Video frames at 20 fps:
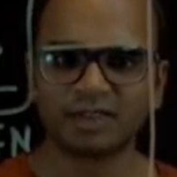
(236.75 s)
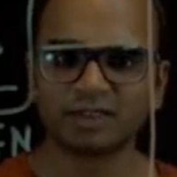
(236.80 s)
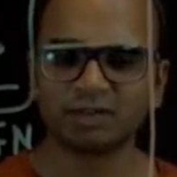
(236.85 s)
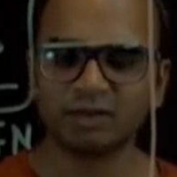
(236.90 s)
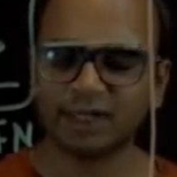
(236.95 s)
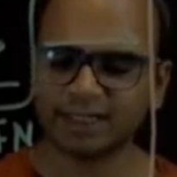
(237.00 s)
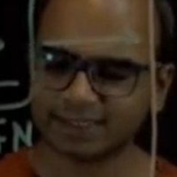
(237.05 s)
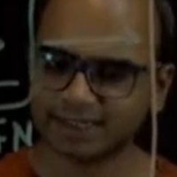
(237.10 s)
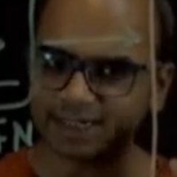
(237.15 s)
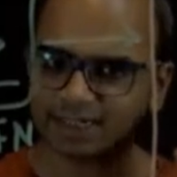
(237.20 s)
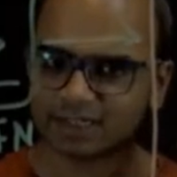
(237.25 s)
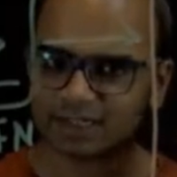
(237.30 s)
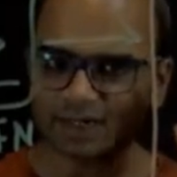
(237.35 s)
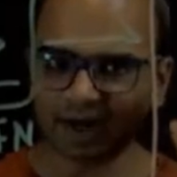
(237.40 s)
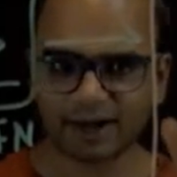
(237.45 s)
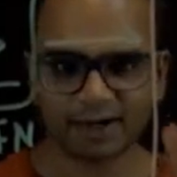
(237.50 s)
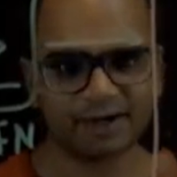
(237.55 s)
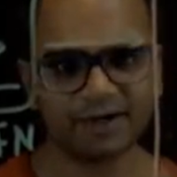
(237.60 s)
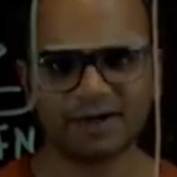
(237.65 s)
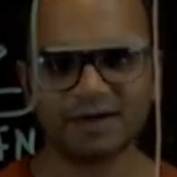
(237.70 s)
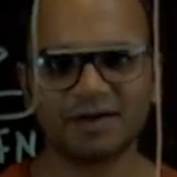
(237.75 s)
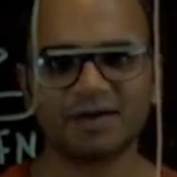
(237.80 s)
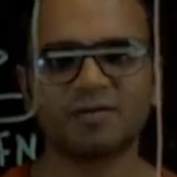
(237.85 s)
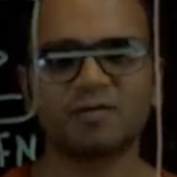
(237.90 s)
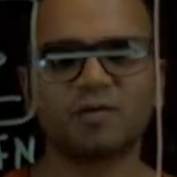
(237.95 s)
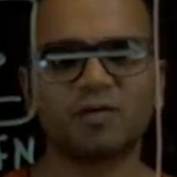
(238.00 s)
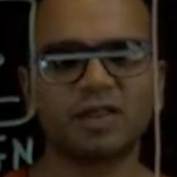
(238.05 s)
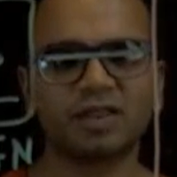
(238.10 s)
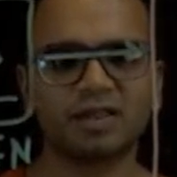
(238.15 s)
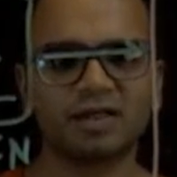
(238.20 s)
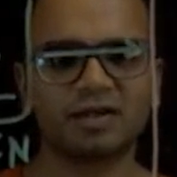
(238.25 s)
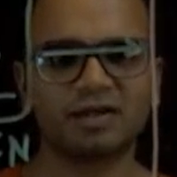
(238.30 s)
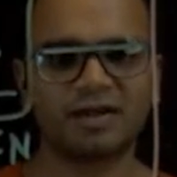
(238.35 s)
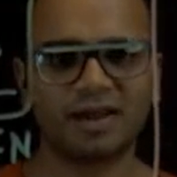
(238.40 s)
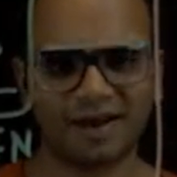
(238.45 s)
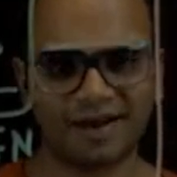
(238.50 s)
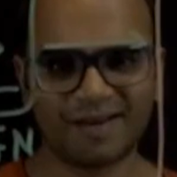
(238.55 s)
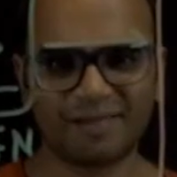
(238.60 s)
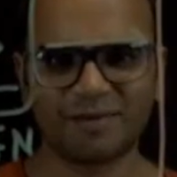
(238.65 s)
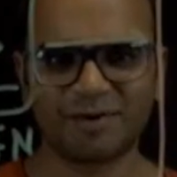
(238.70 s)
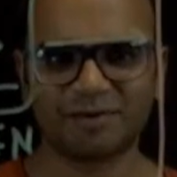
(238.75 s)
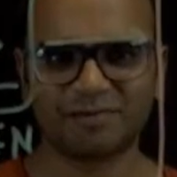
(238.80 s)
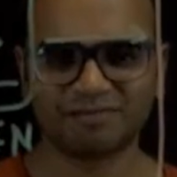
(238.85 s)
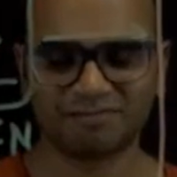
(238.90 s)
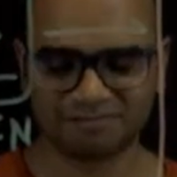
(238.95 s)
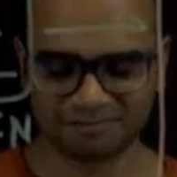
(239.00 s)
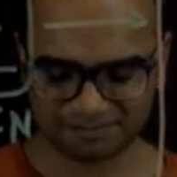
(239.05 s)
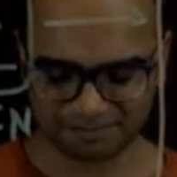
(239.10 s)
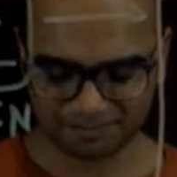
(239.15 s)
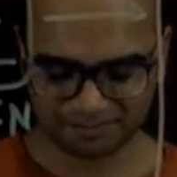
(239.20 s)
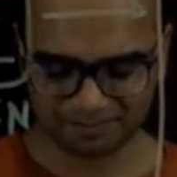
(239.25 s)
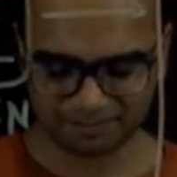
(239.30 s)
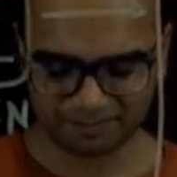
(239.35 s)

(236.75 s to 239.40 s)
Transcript: So let's get started with the demo.